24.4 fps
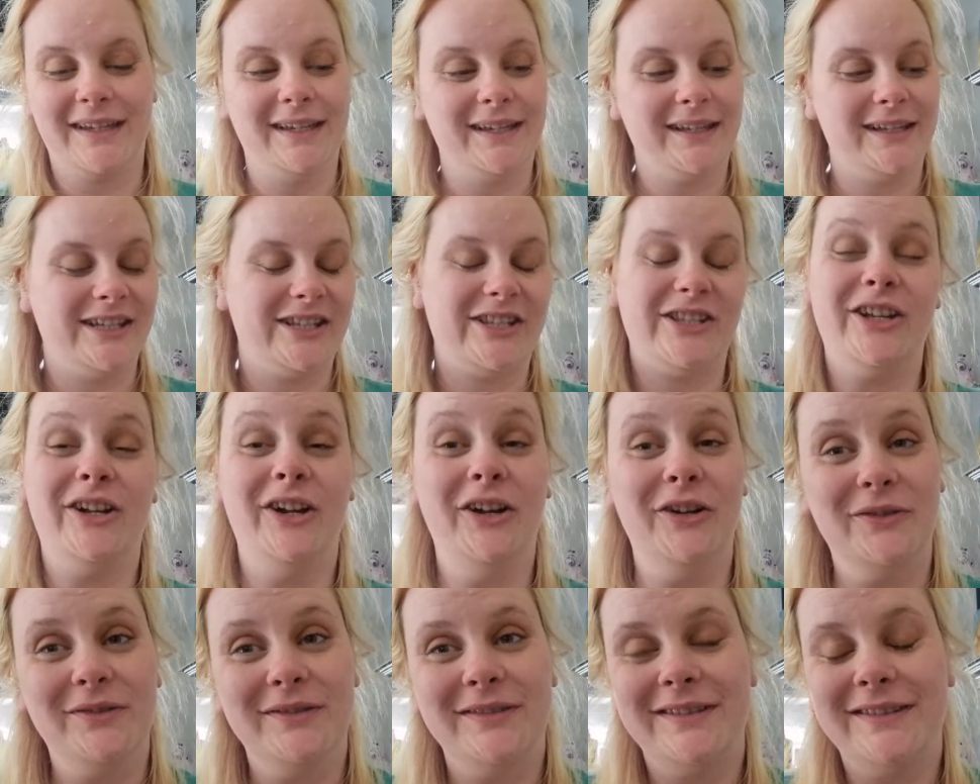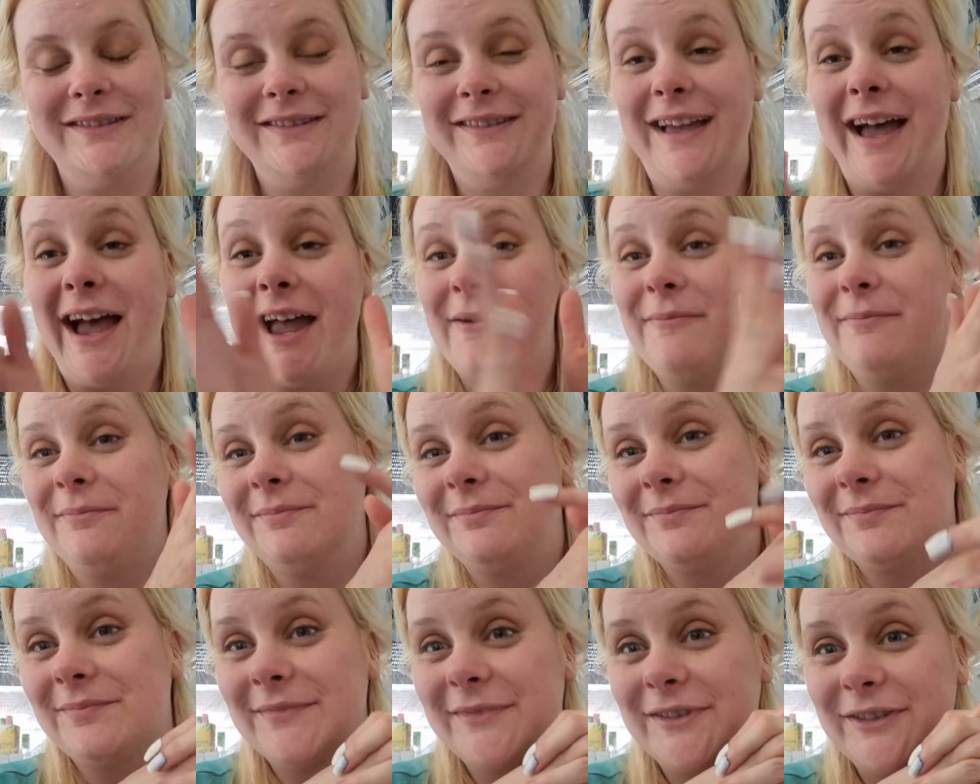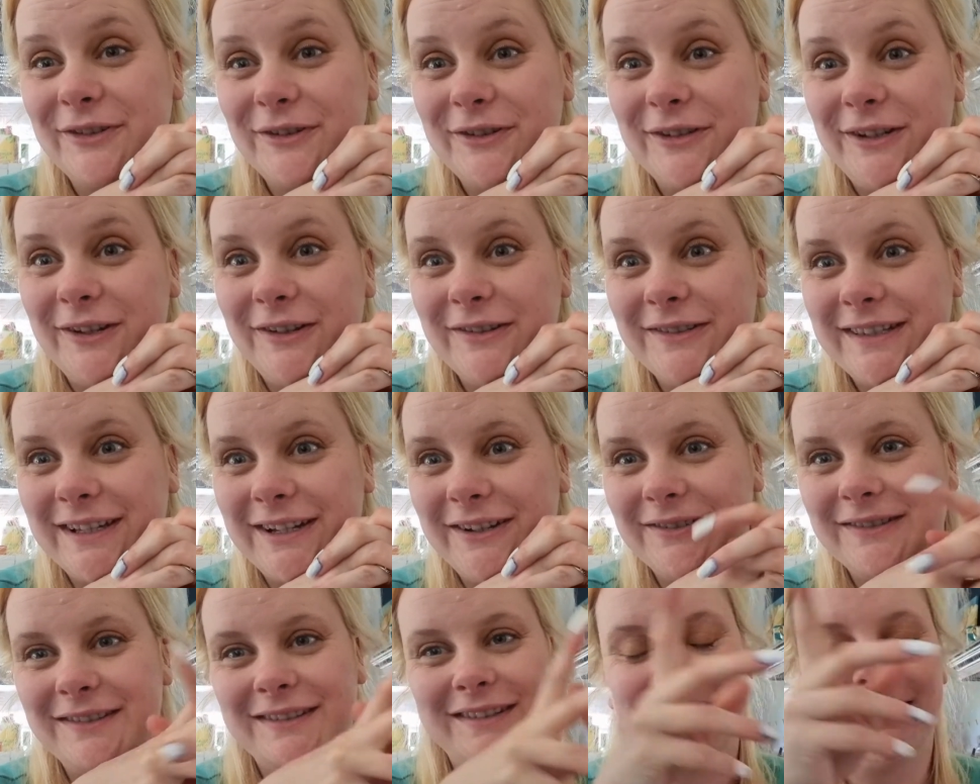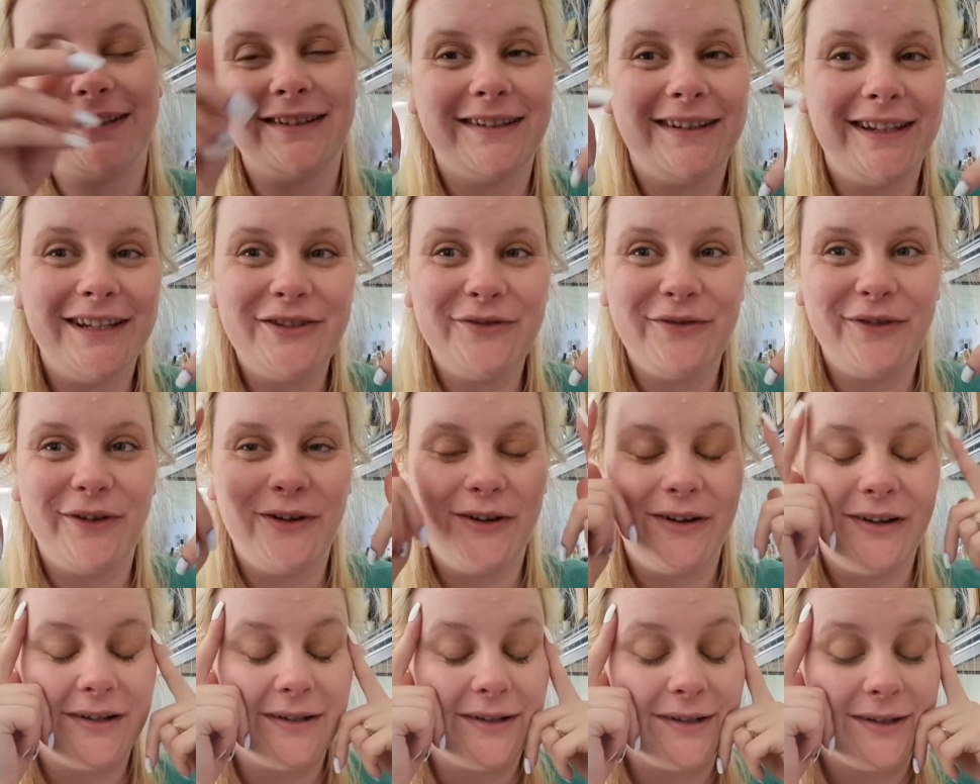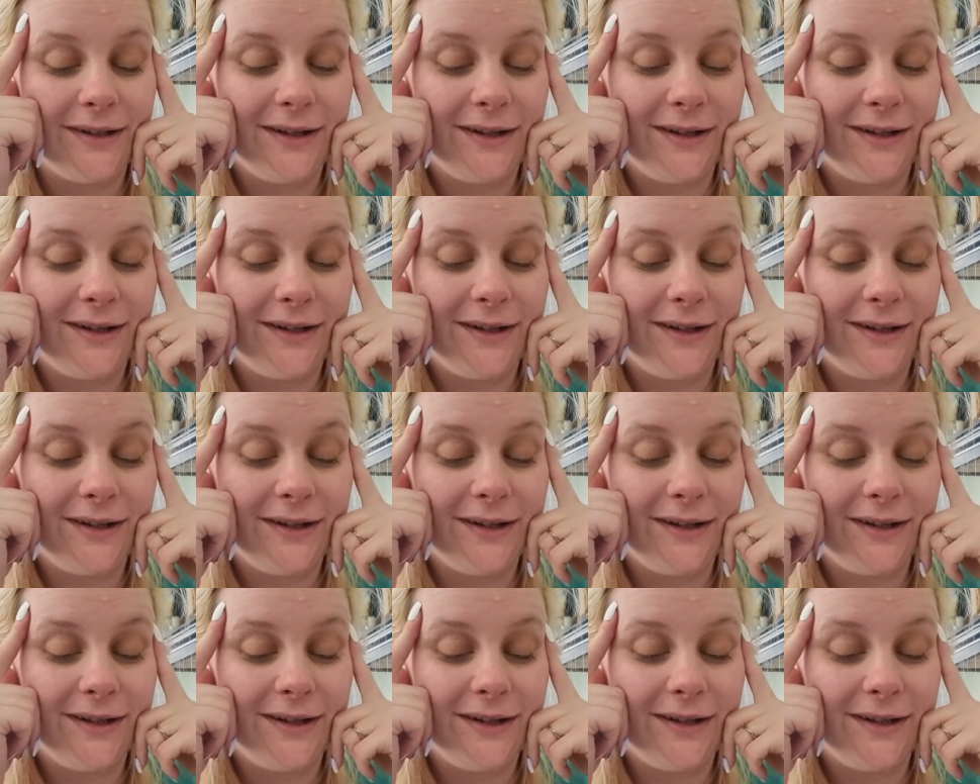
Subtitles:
So, time to close out this vlog.